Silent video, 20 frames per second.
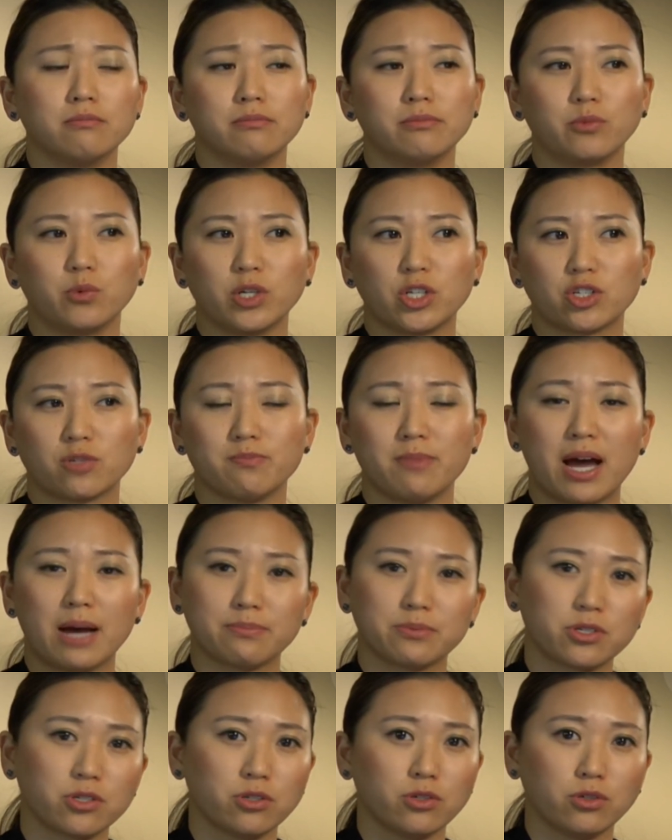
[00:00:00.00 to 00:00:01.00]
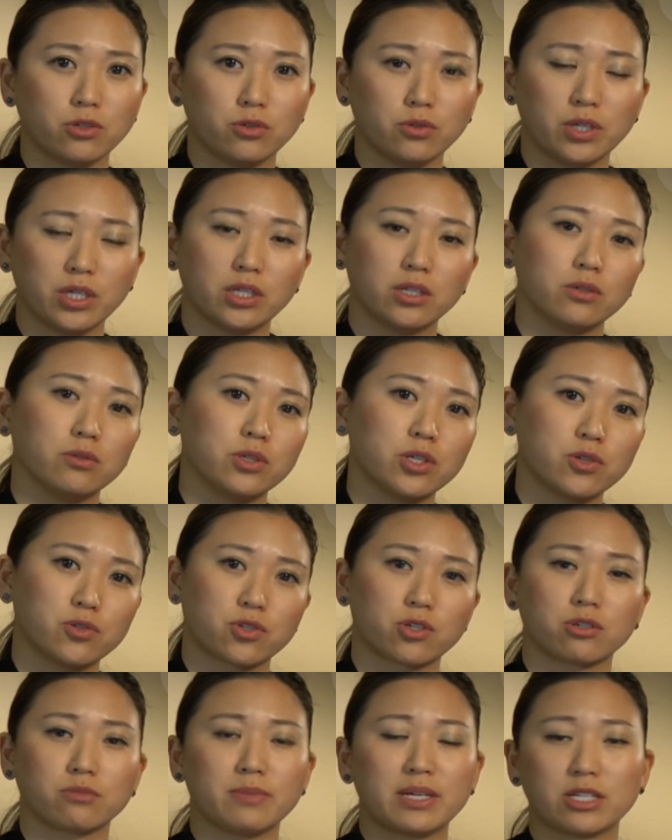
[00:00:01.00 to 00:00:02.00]
which map to
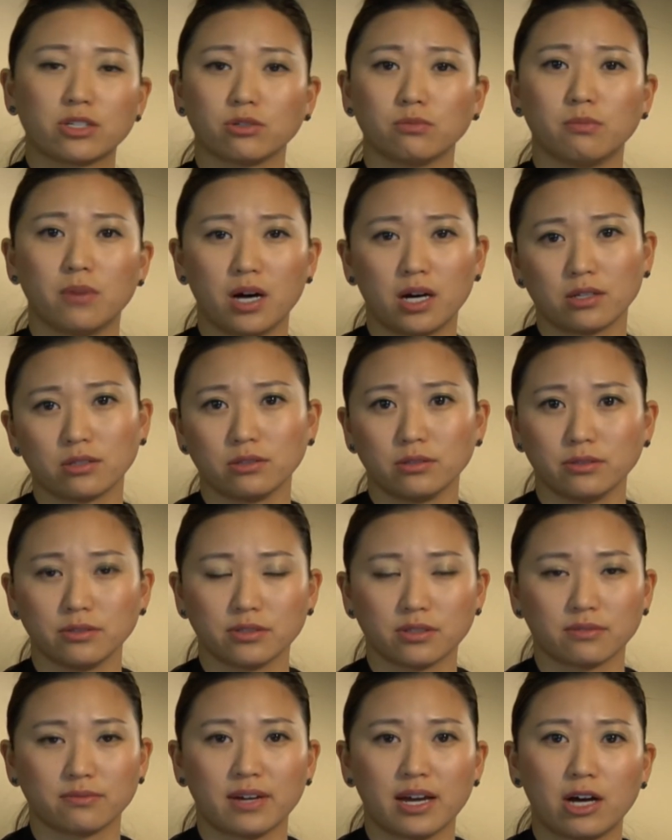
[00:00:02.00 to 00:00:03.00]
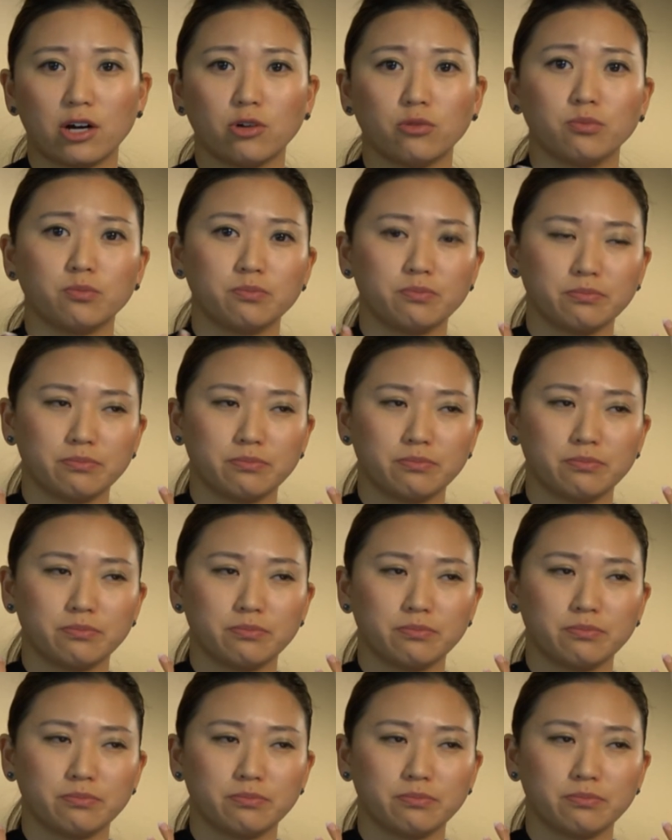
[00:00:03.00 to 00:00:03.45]
user mental models of how